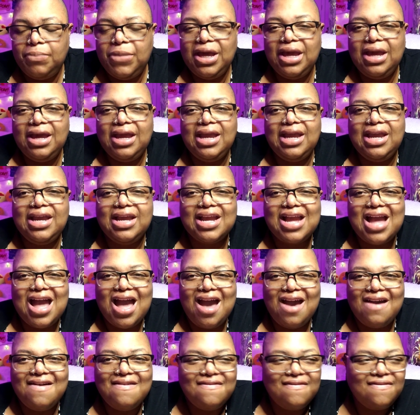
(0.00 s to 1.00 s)
being
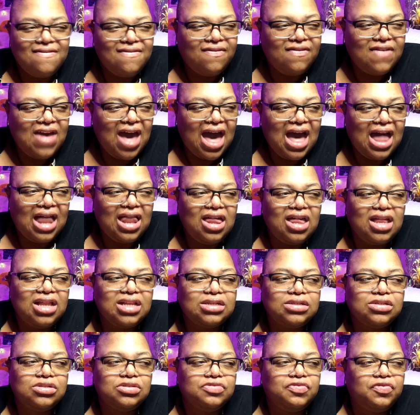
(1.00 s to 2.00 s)

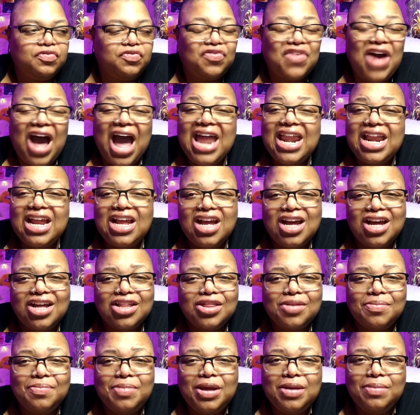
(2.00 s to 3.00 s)
violent, fighting
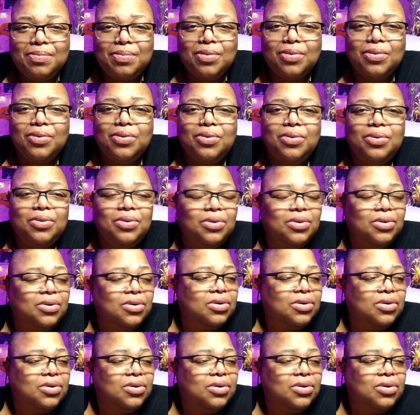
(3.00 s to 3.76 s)
other people,